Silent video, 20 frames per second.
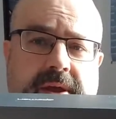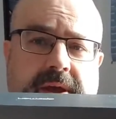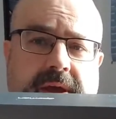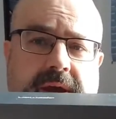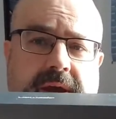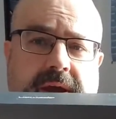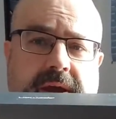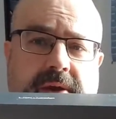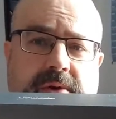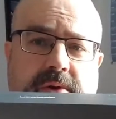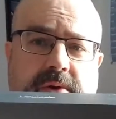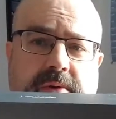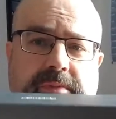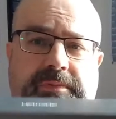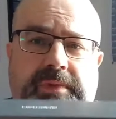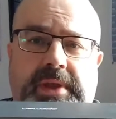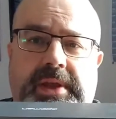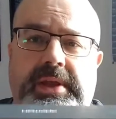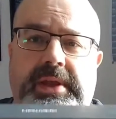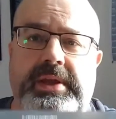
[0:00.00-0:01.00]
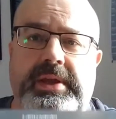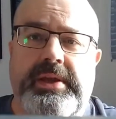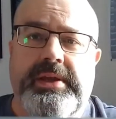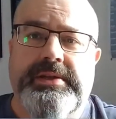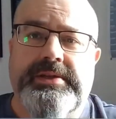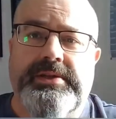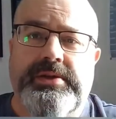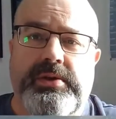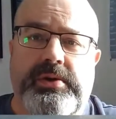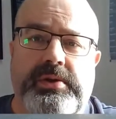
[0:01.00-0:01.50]
Hopefully
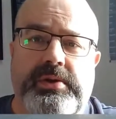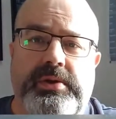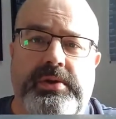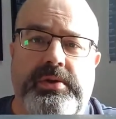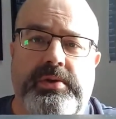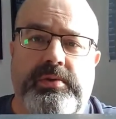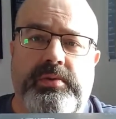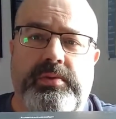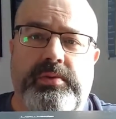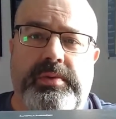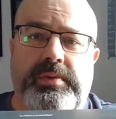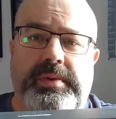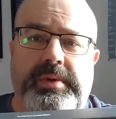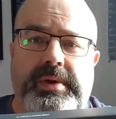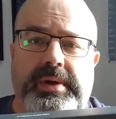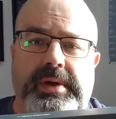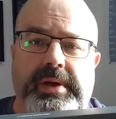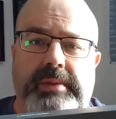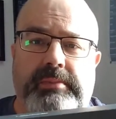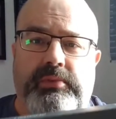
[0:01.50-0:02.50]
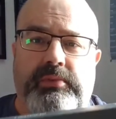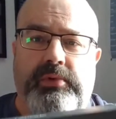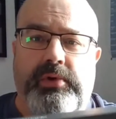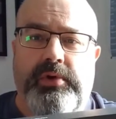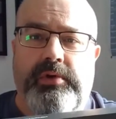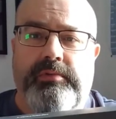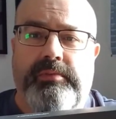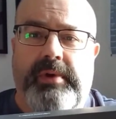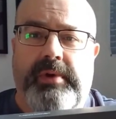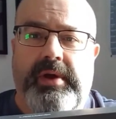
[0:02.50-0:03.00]
it's going to
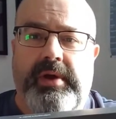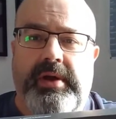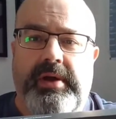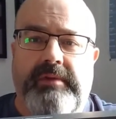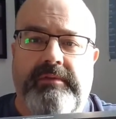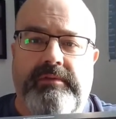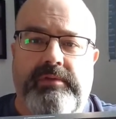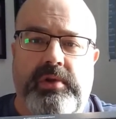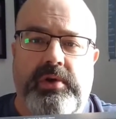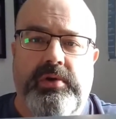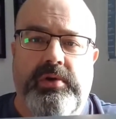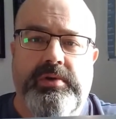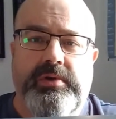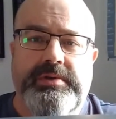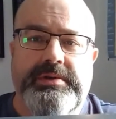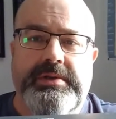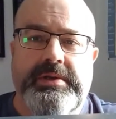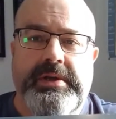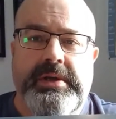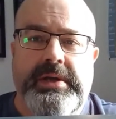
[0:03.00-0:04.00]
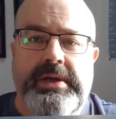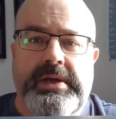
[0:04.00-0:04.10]
improve my vlogs.